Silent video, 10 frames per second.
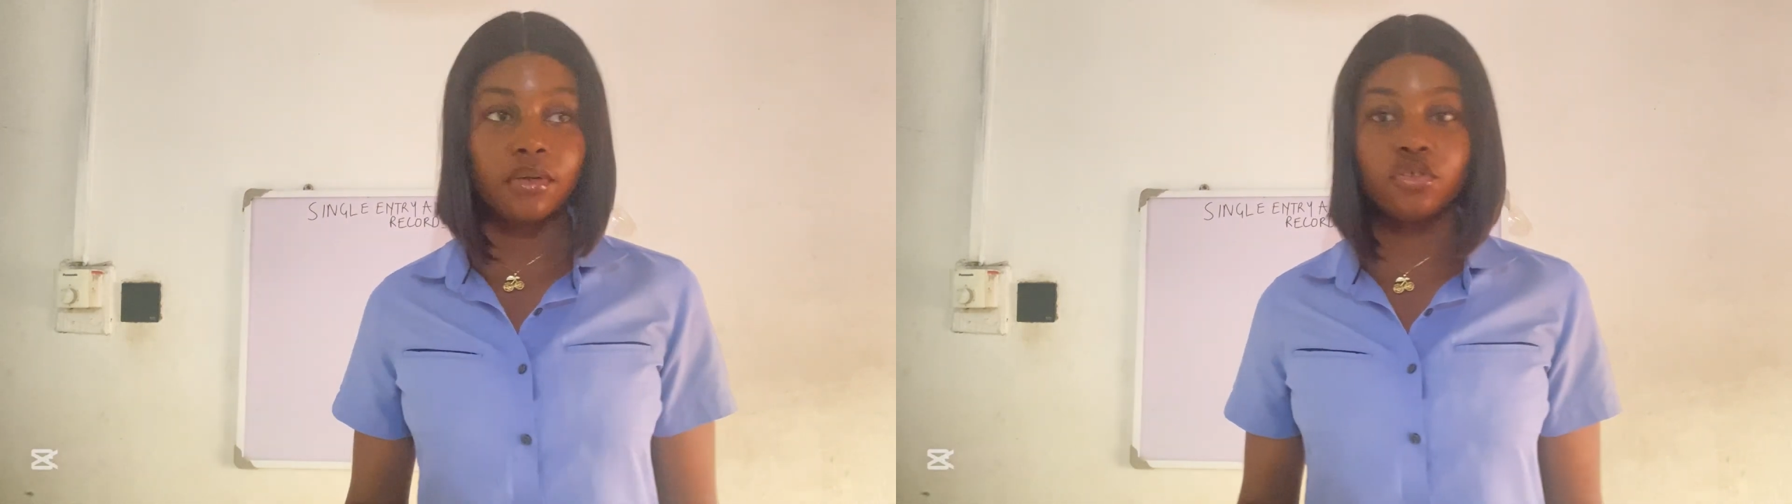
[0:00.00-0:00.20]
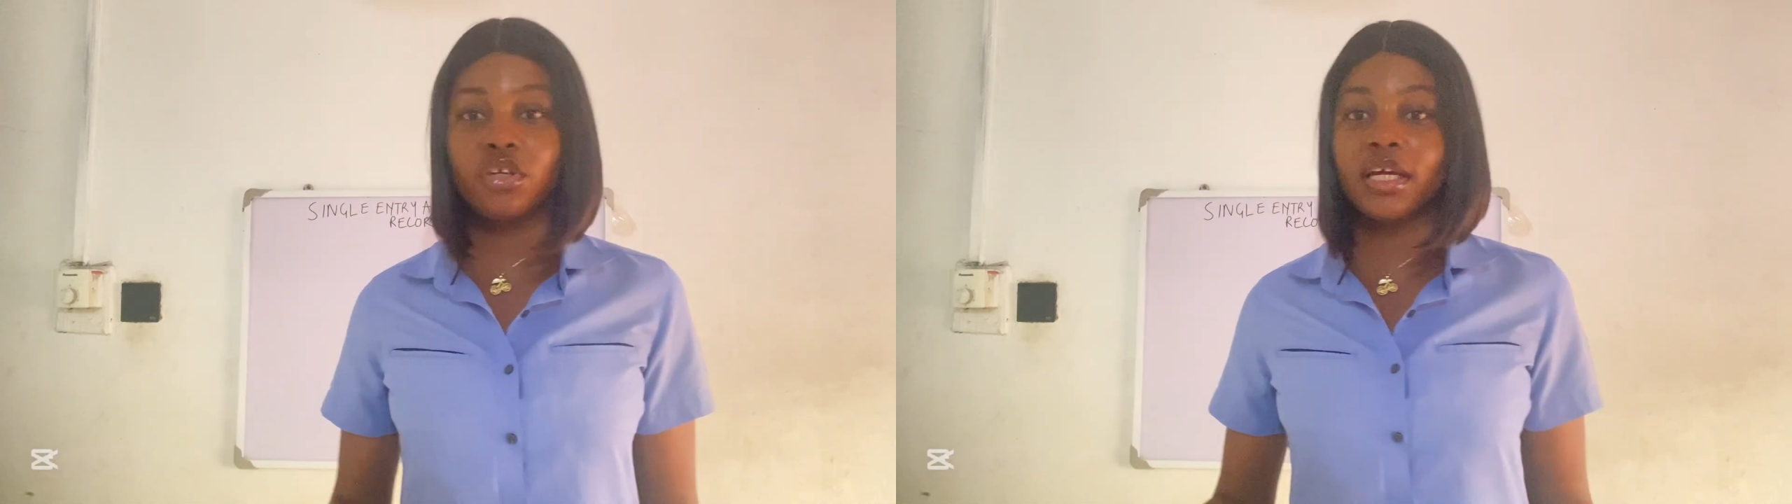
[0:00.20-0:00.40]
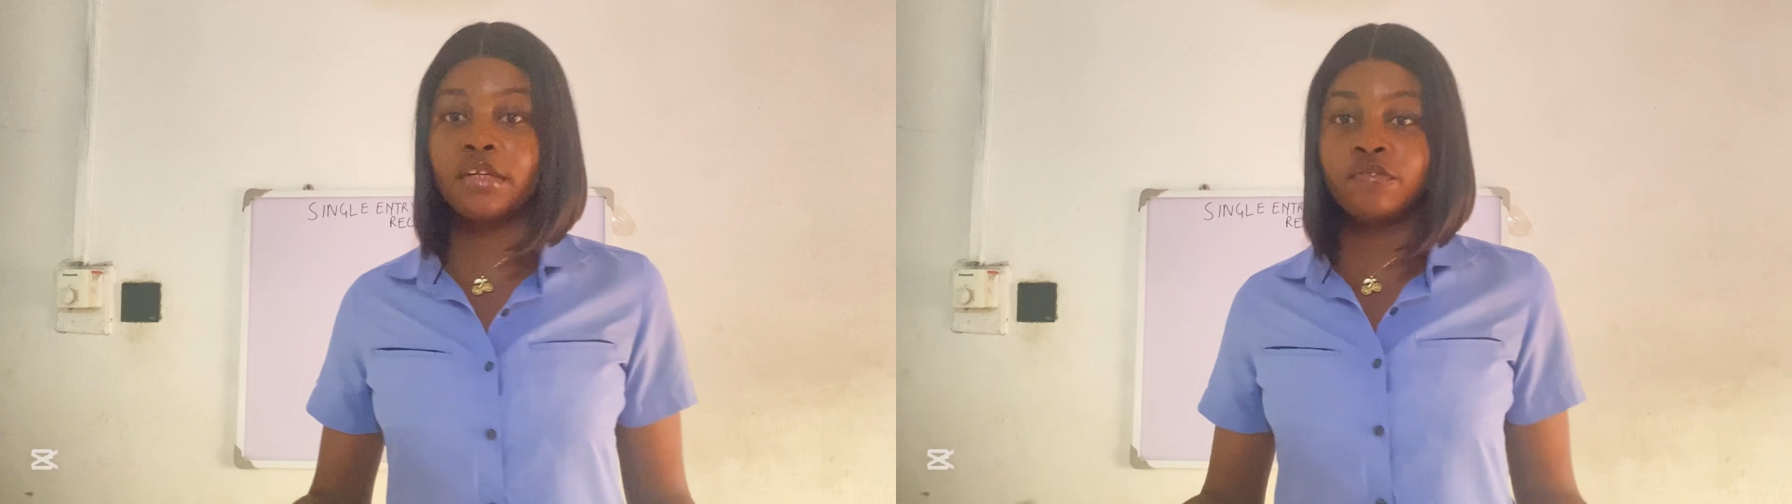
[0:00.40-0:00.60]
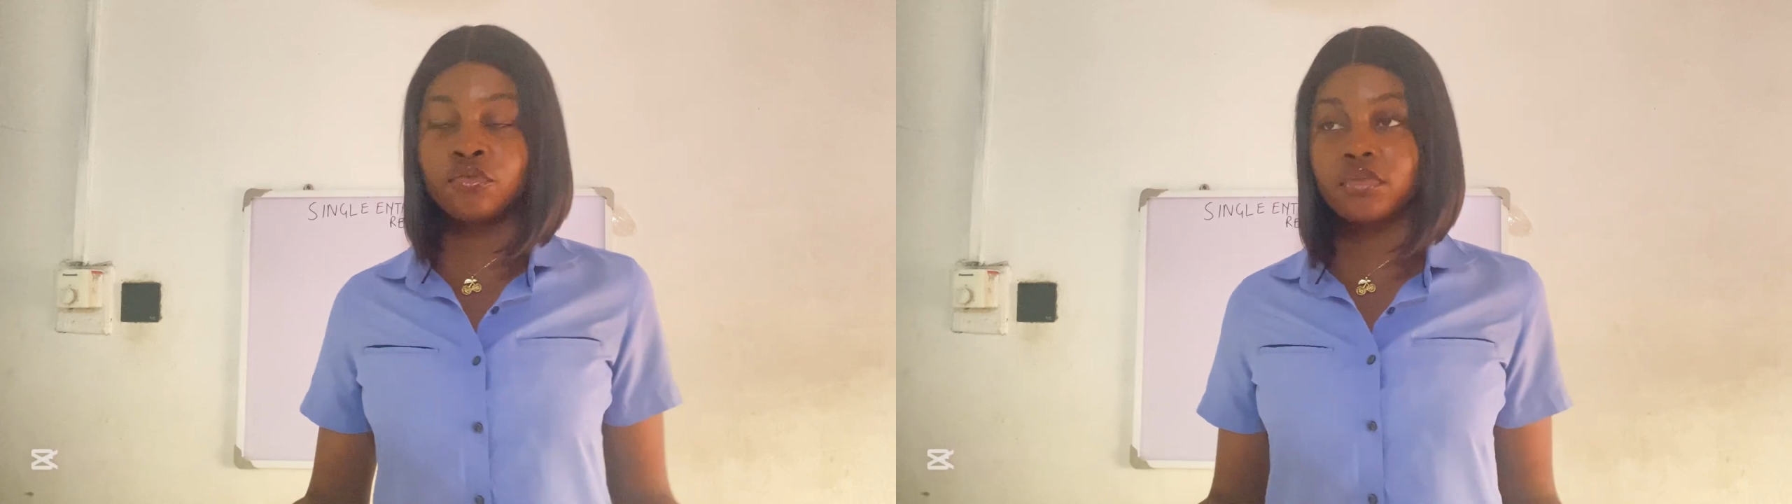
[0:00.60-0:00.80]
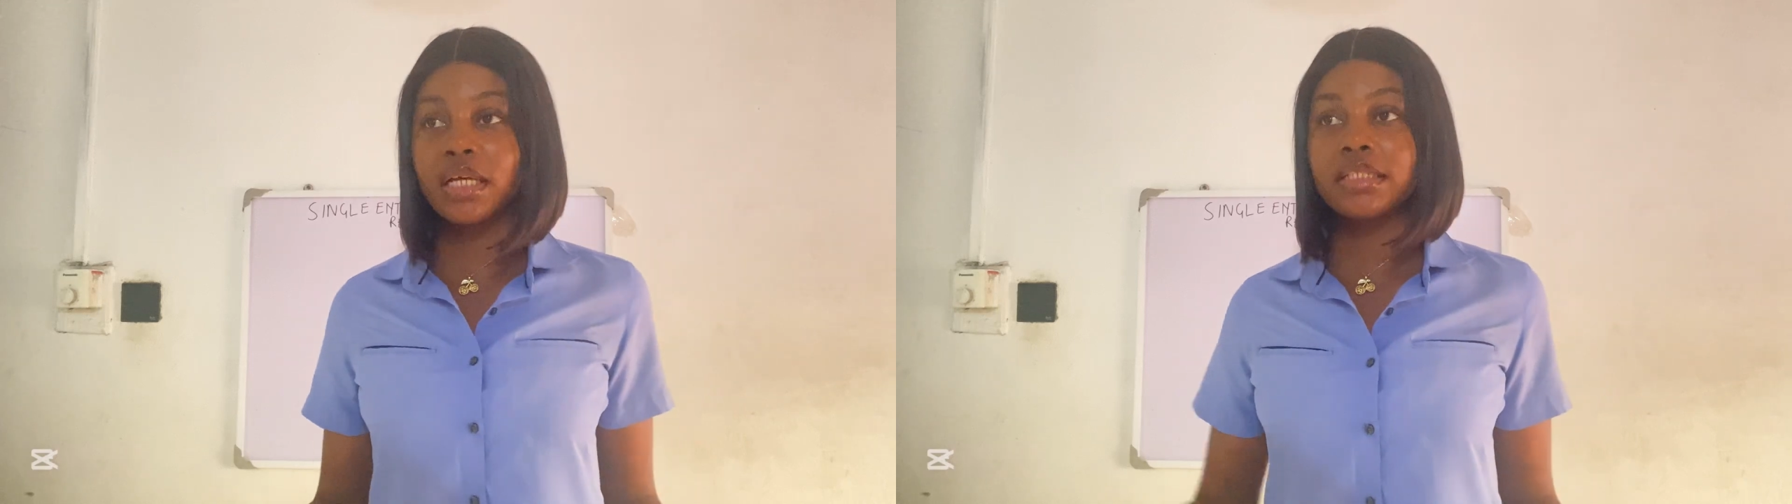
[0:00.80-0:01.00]
So you can even do
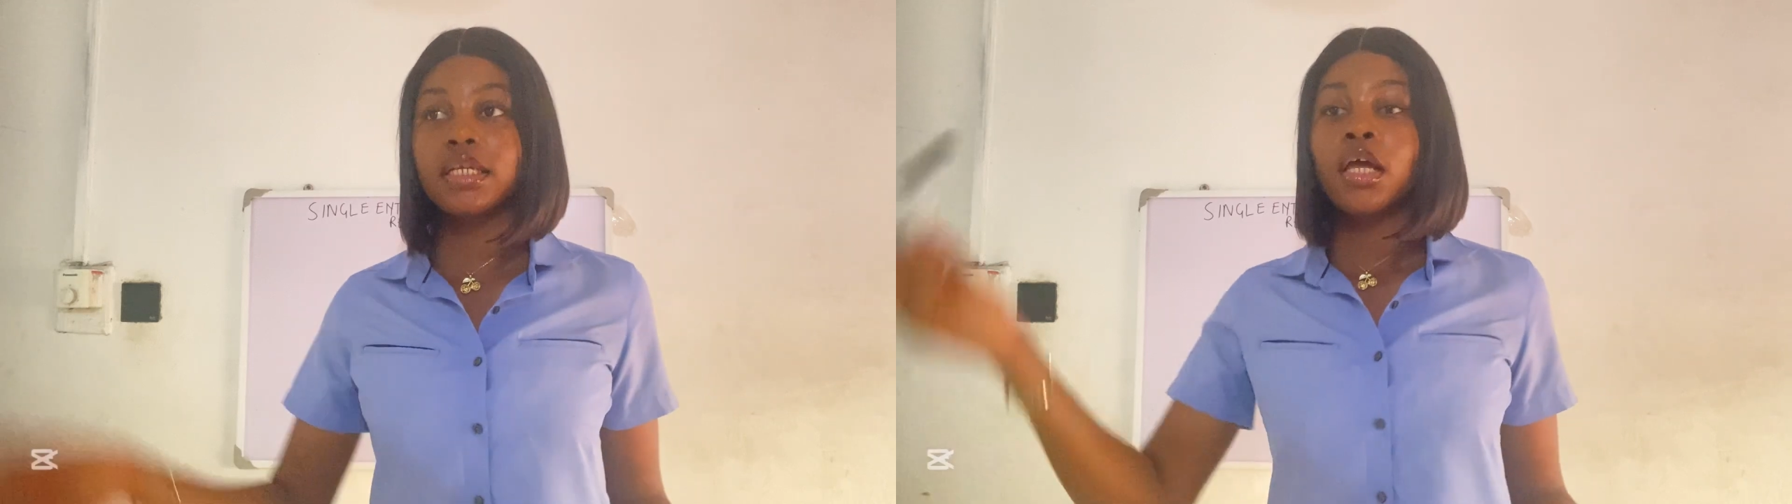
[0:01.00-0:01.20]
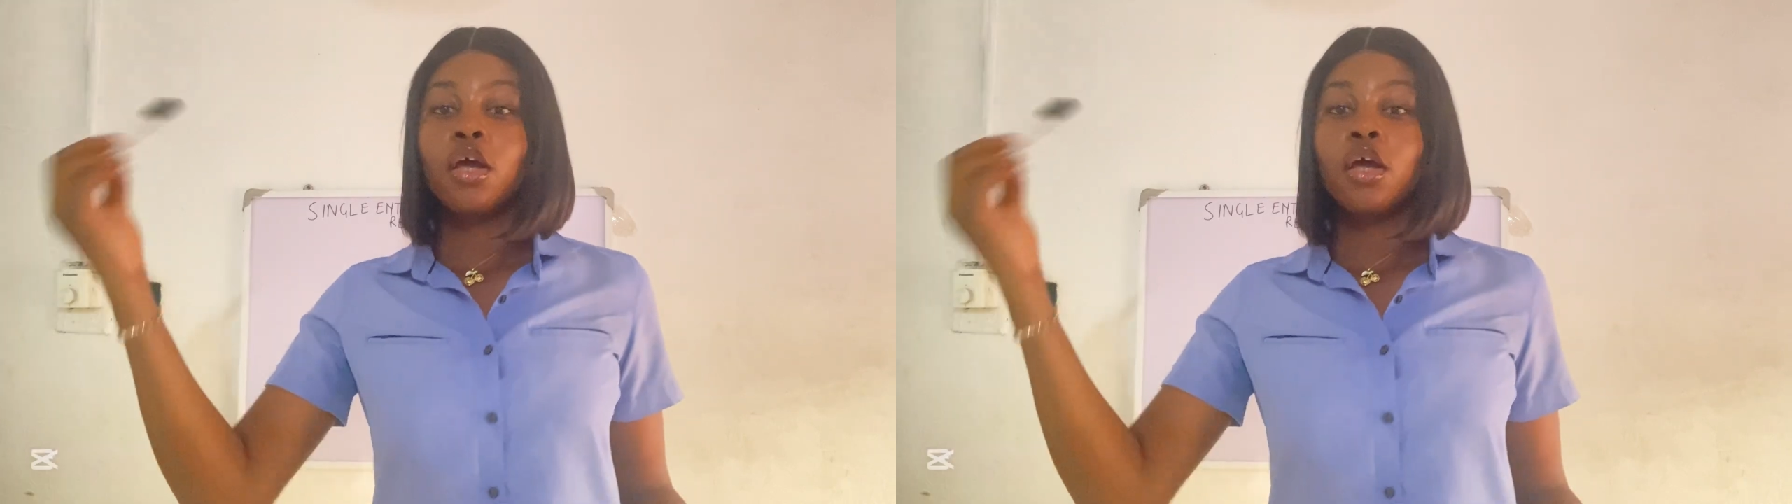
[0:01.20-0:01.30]
that.